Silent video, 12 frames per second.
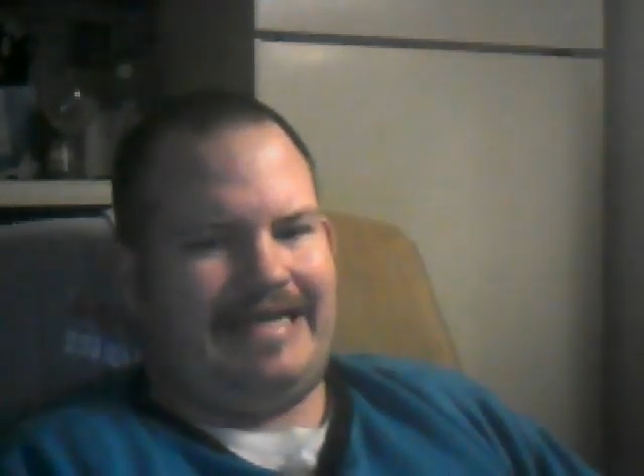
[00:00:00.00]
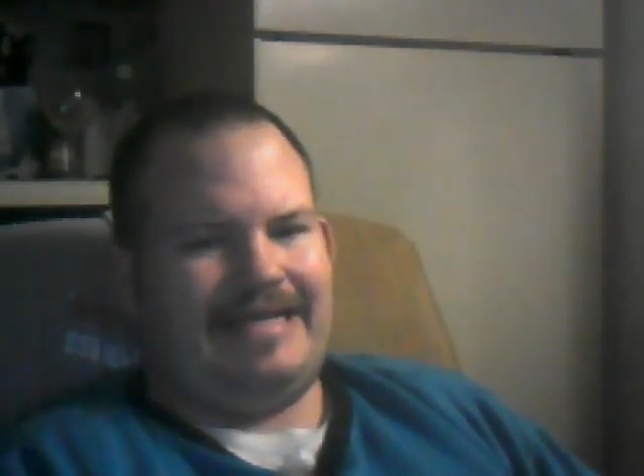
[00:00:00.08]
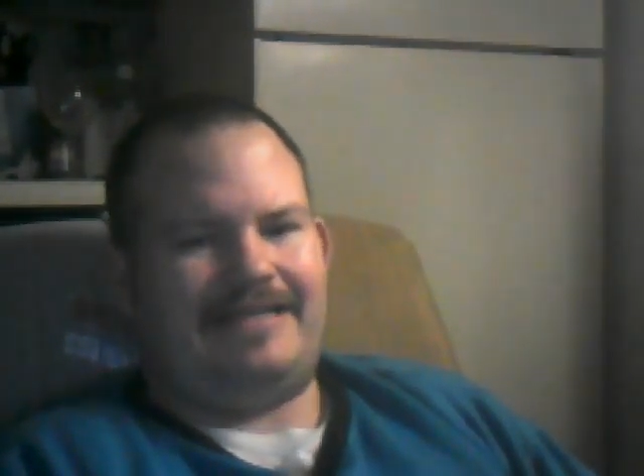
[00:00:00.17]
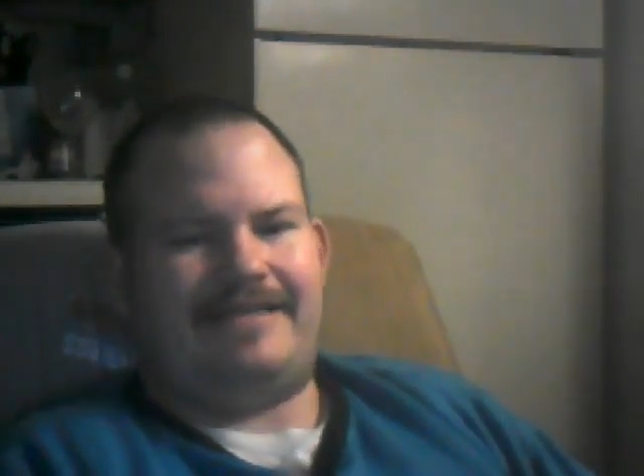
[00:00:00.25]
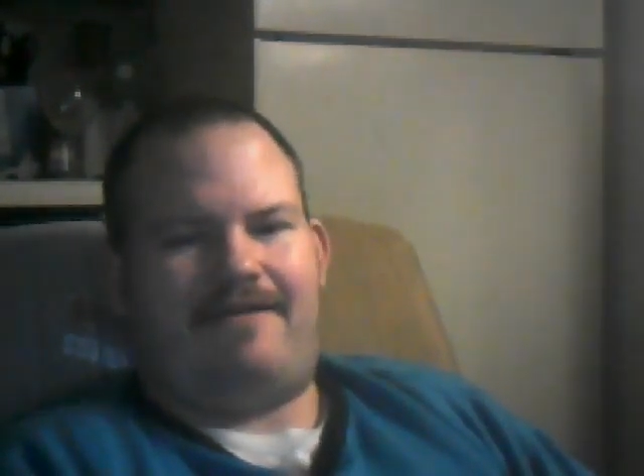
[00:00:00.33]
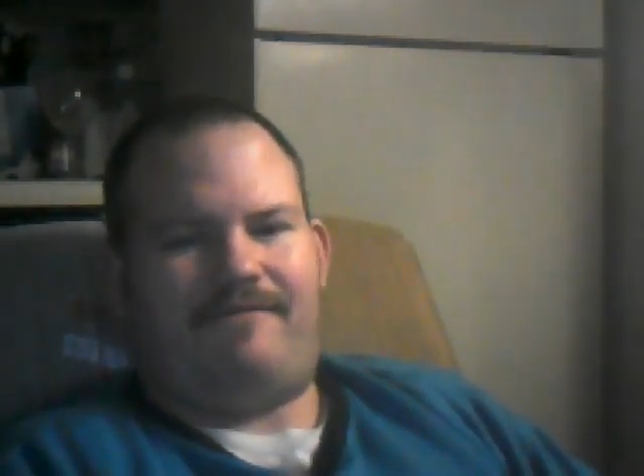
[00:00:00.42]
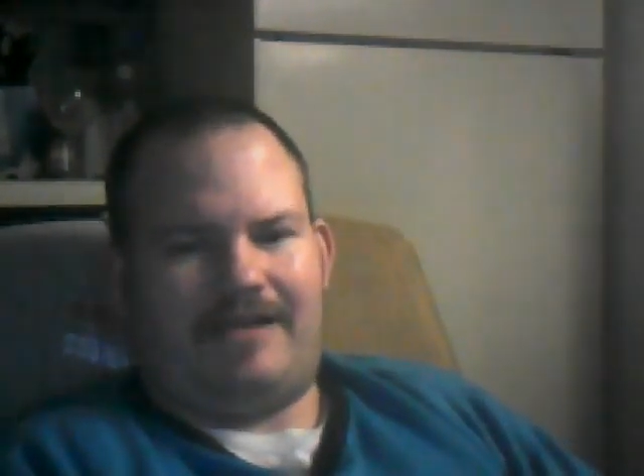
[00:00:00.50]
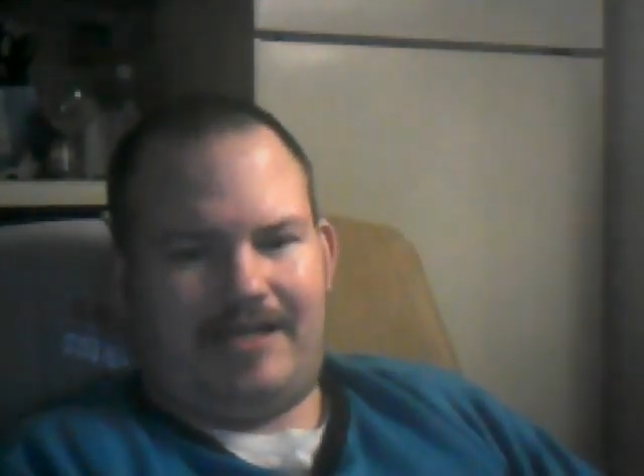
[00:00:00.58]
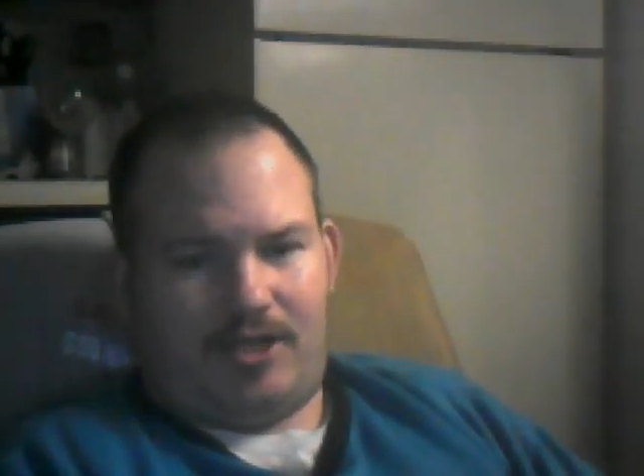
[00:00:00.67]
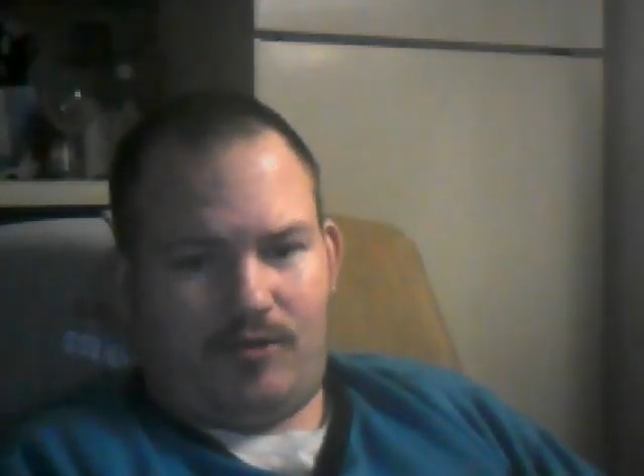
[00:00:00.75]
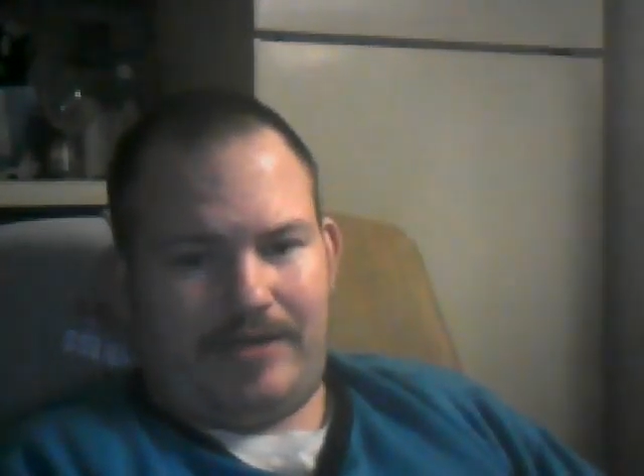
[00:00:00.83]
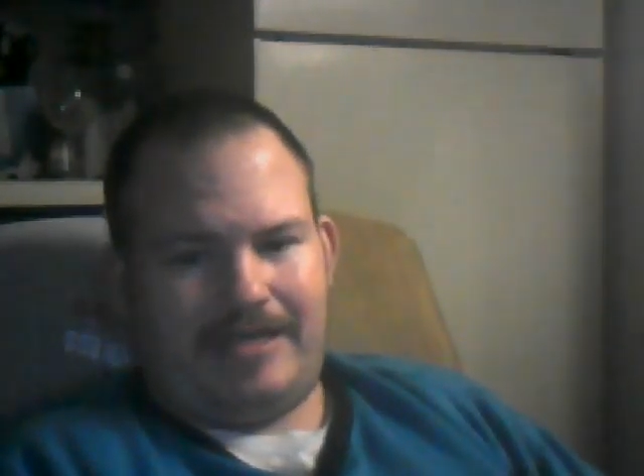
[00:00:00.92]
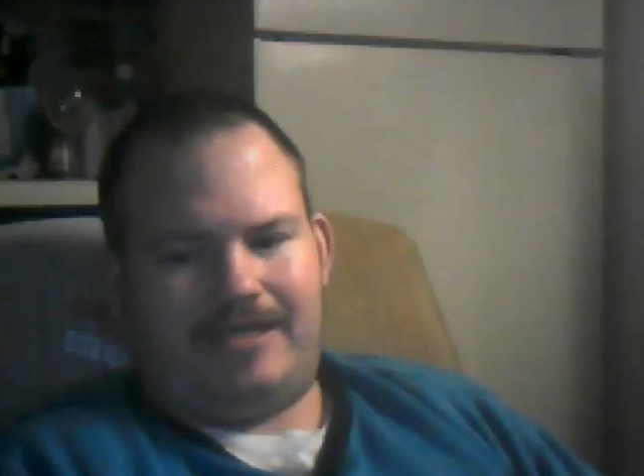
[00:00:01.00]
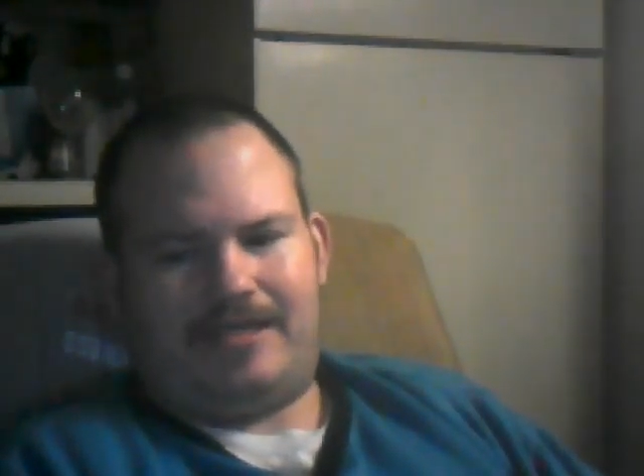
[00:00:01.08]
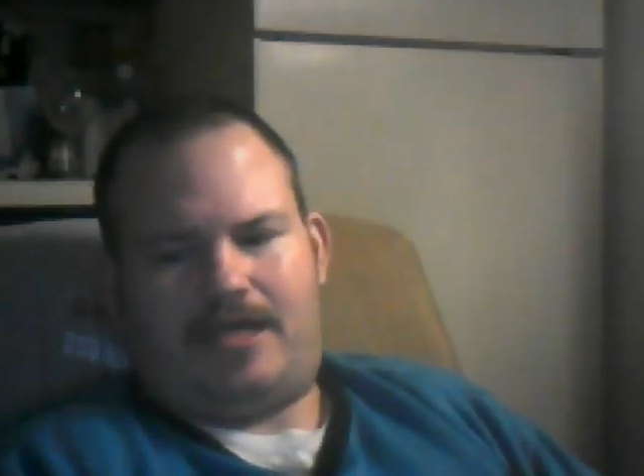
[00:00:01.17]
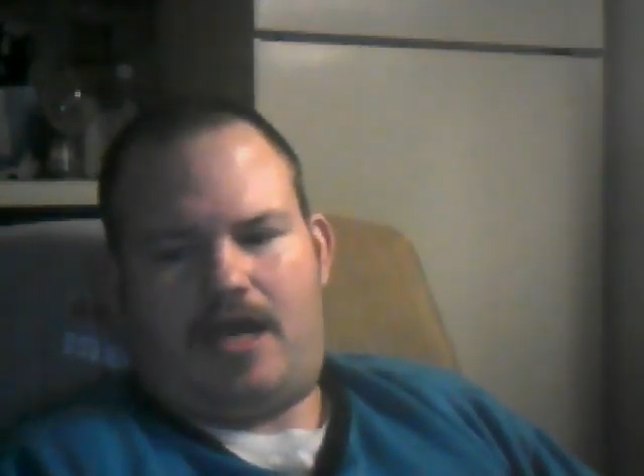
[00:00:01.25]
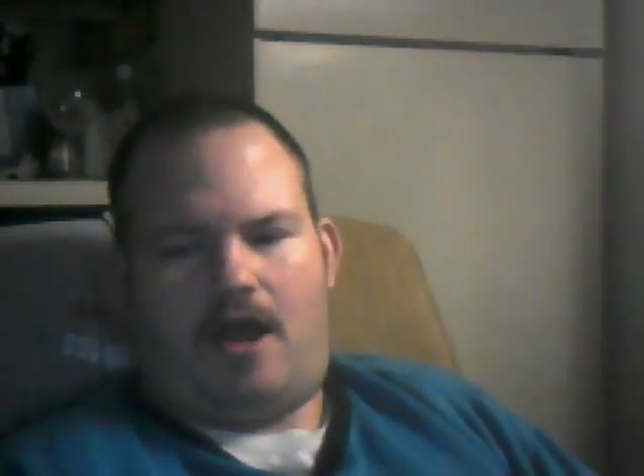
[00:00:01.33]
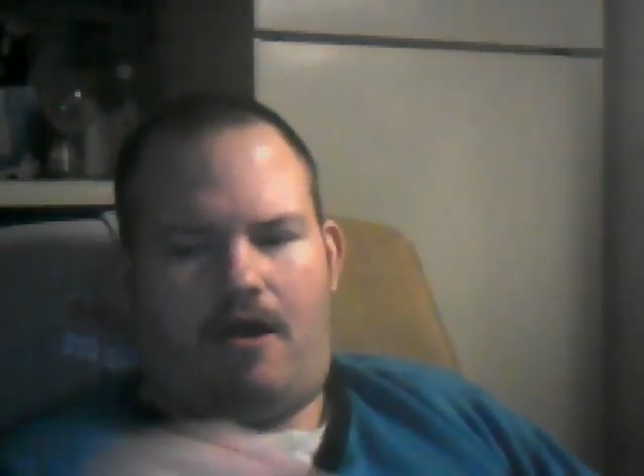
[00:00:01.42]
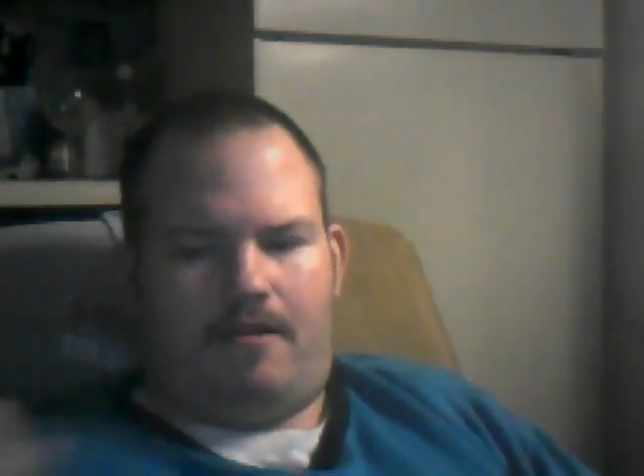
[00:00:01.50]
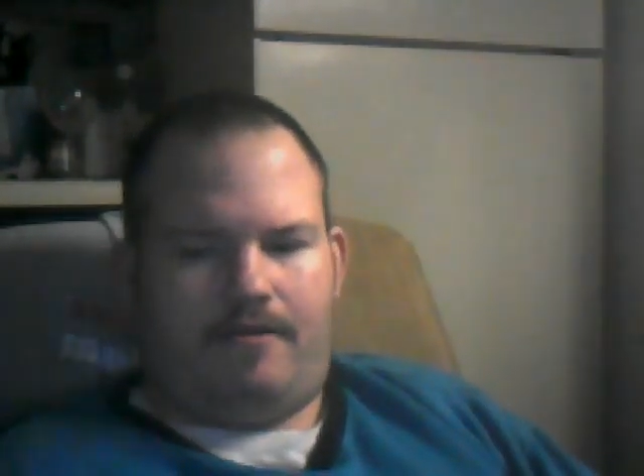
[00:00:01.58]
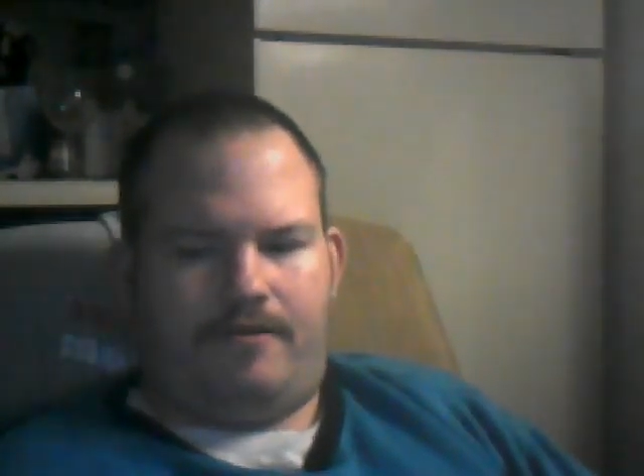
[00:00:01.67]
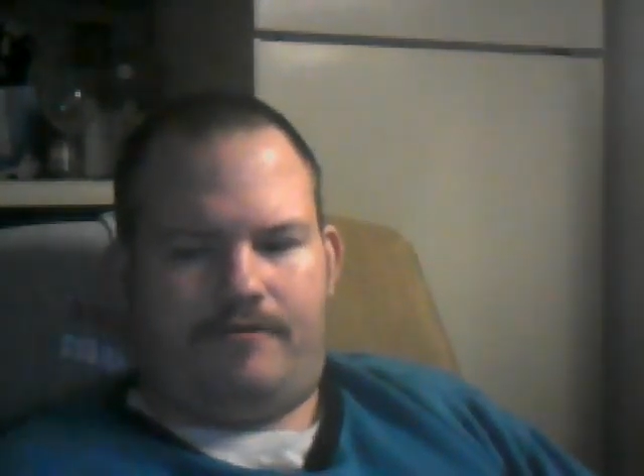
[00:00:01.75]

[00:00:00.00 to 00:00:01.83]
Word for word: It's definitely sweet. All